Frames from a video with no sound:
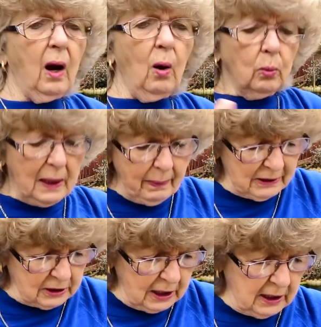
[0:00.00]
oh, let
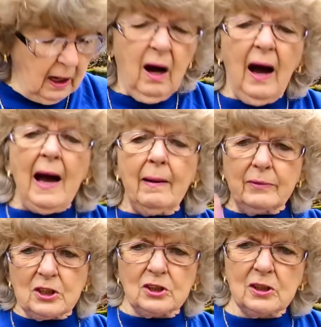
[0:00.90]
me tell you,
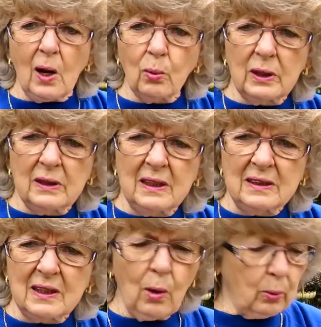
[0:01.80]
I'm just talking
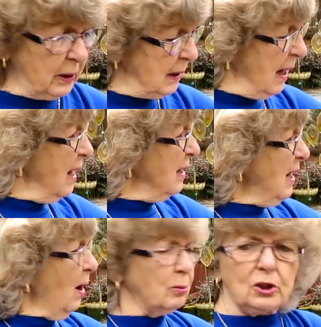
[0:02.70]
and talking.
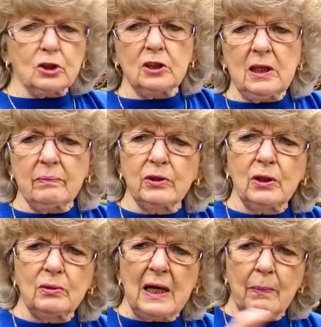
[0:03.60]
Y'all just skip
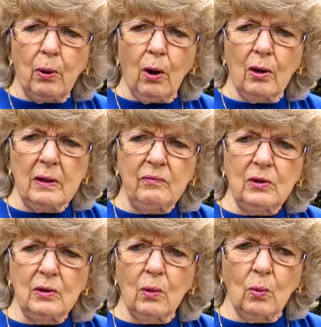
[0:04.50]
through that part if
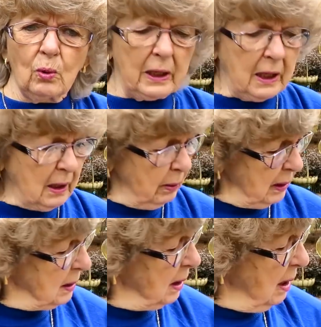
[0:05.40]
you don't want to hear
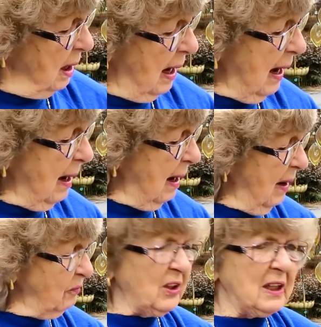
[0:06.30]
it.
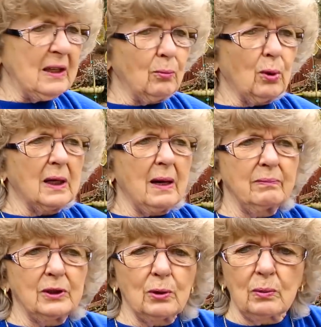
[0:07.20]
I forget what
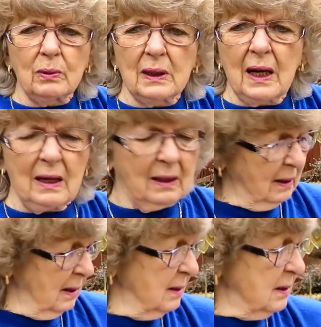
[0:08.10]
I'm doing
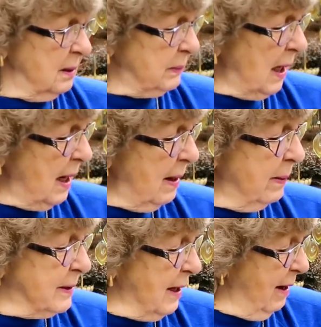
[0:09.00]

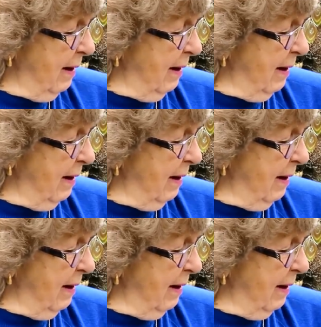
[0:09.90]
sometimes.